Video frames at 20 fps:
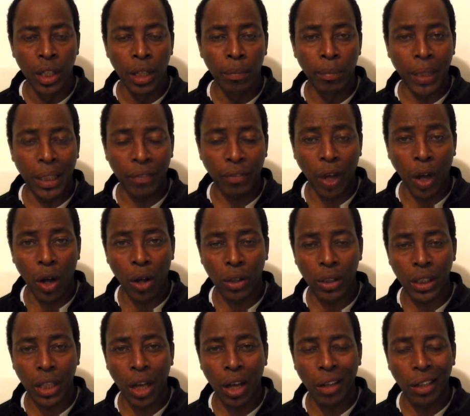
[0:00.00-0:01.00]
But if all
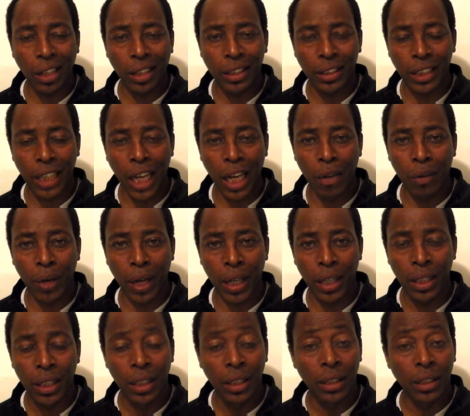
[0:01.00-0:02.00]
of y'all are the same
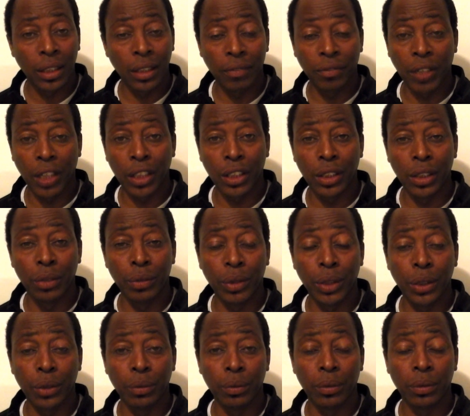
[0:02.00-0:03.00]
way, then fuck you
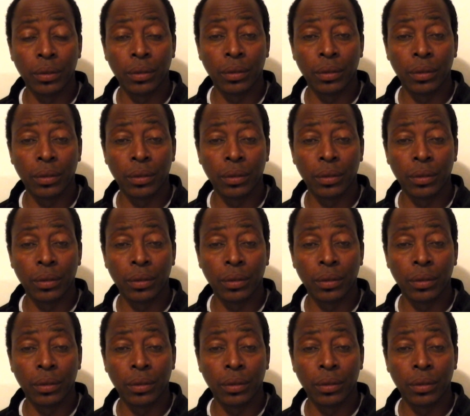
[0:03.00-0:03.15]
too.